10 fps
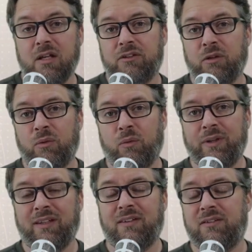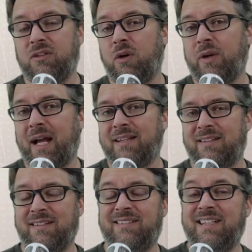So what this is known
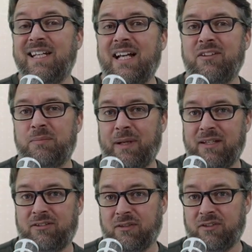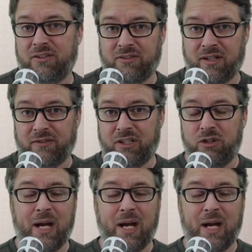as is DNS-based service discovery.